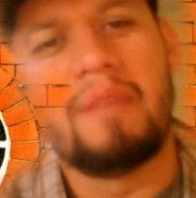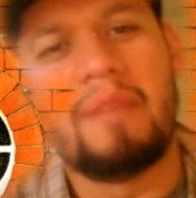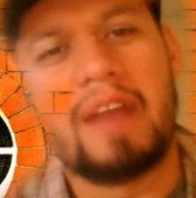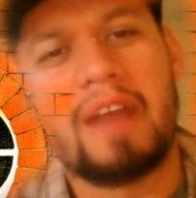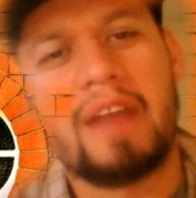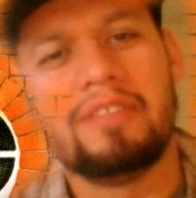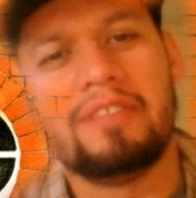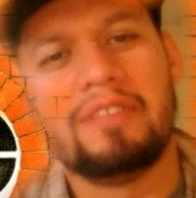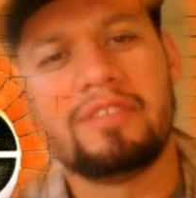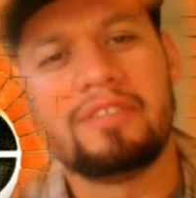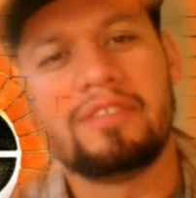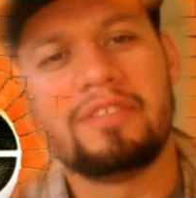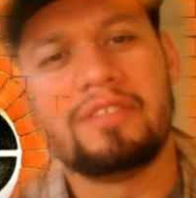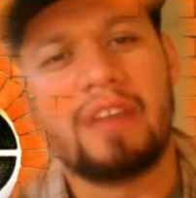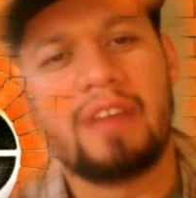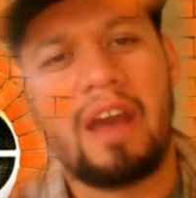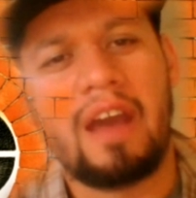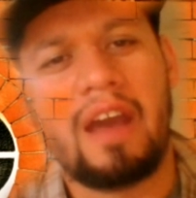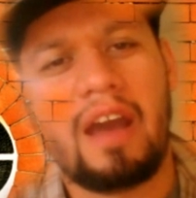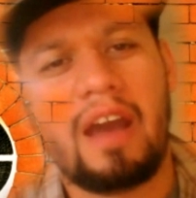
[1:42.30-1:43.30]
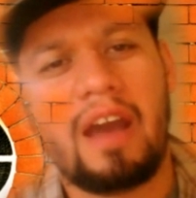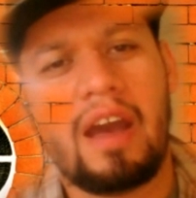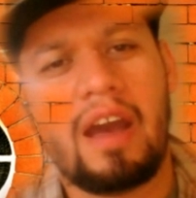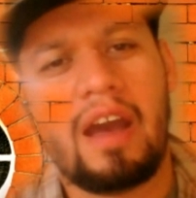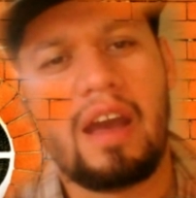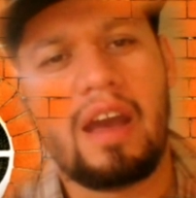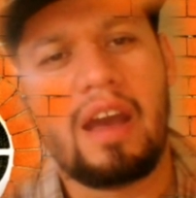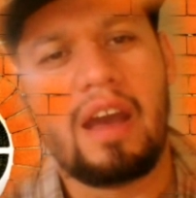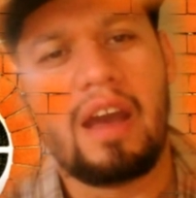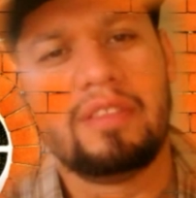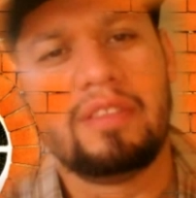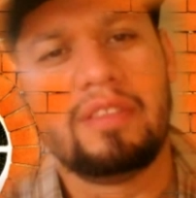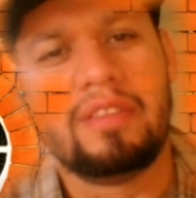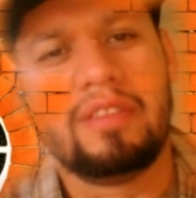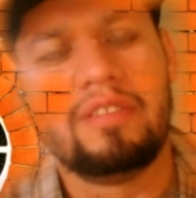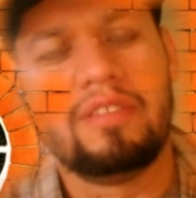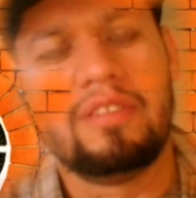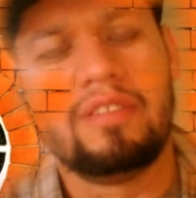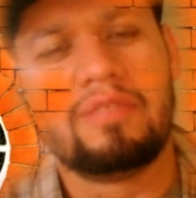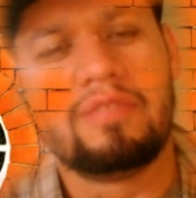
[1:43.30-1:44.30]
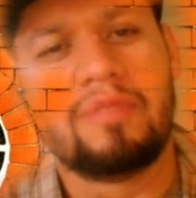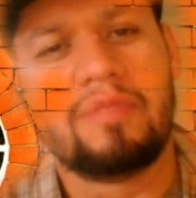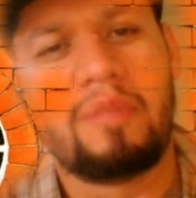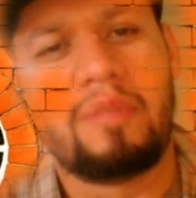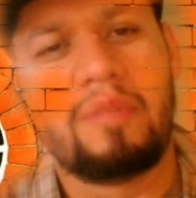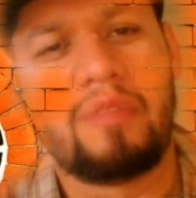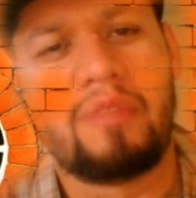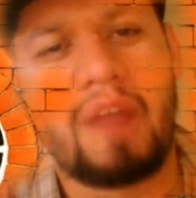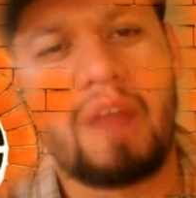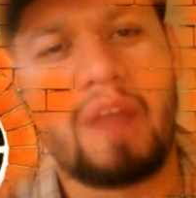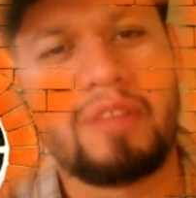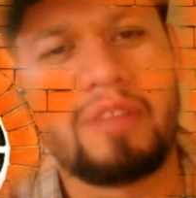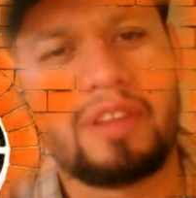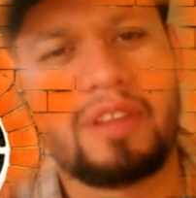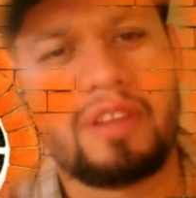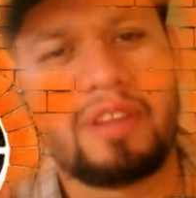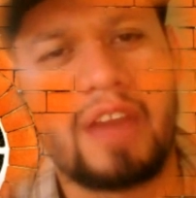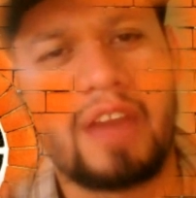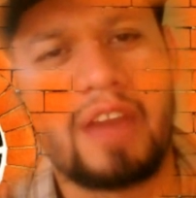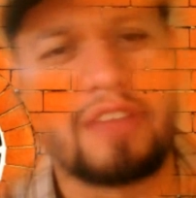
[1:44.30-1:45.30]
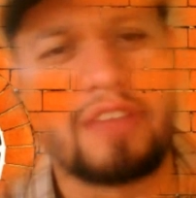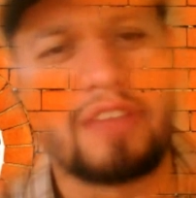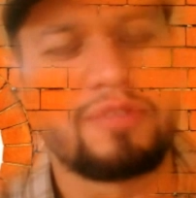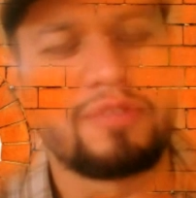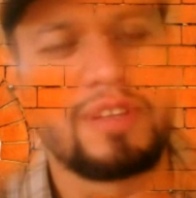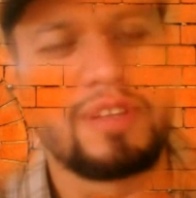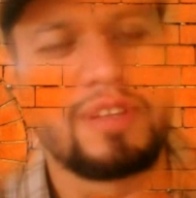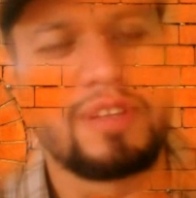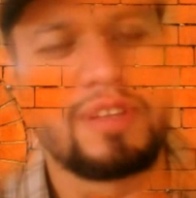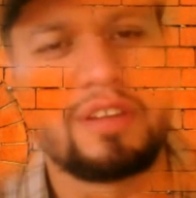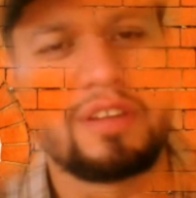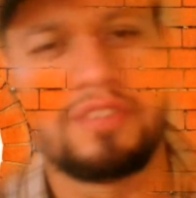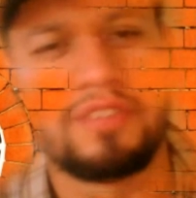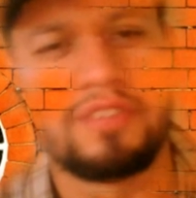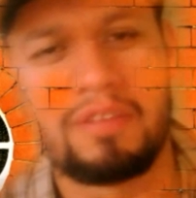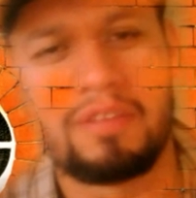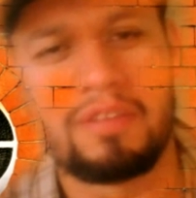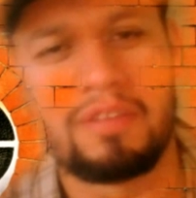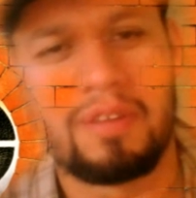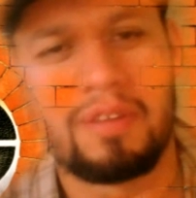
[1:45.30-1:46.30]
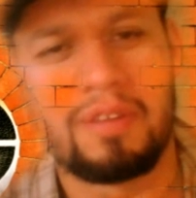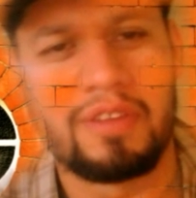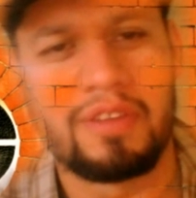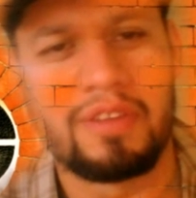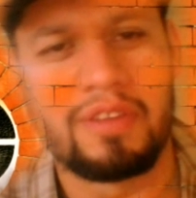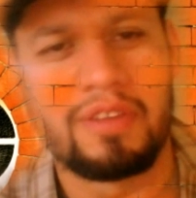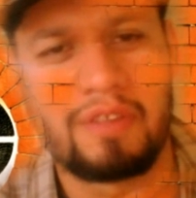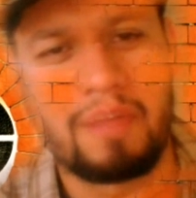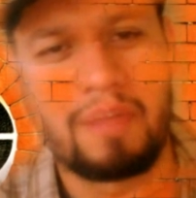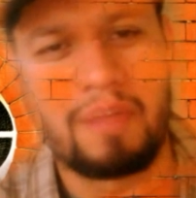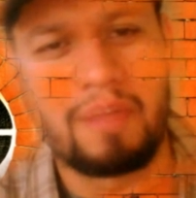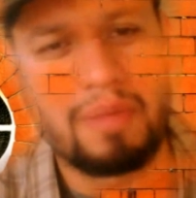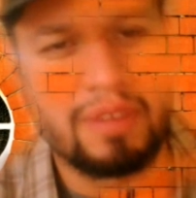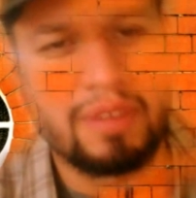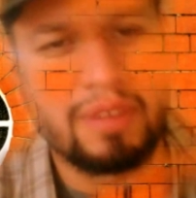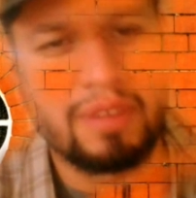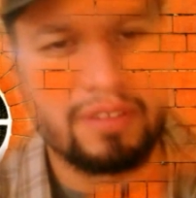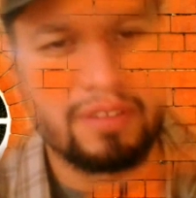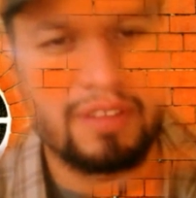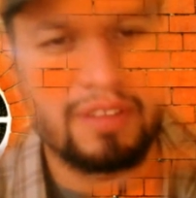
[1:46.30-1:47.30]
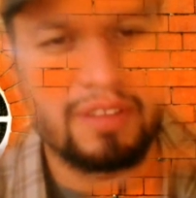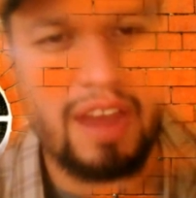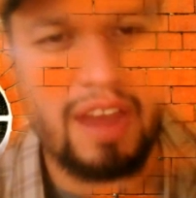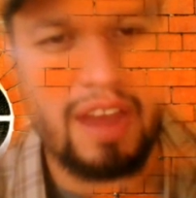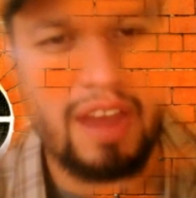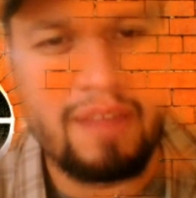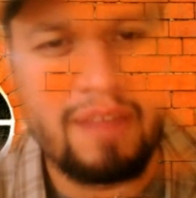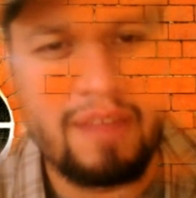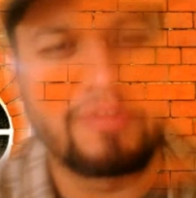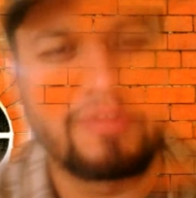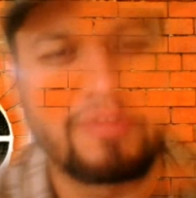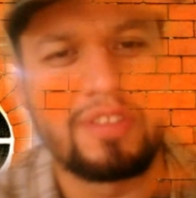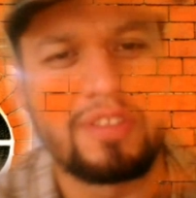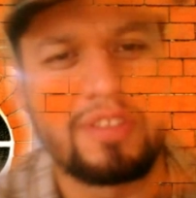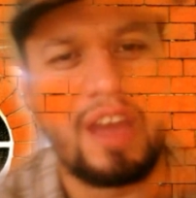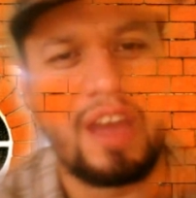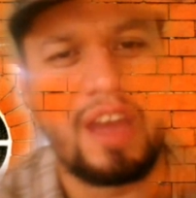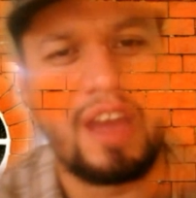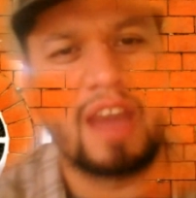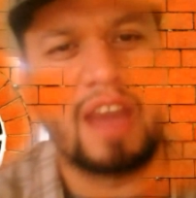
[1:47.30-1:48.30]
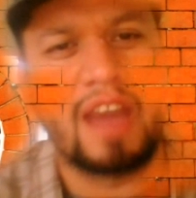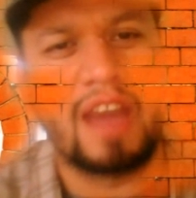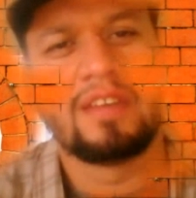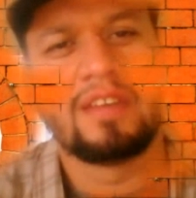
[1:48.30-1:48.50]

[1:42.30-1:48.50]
this is probably the last really good sequel of Lethal Weapon, because kind of after that,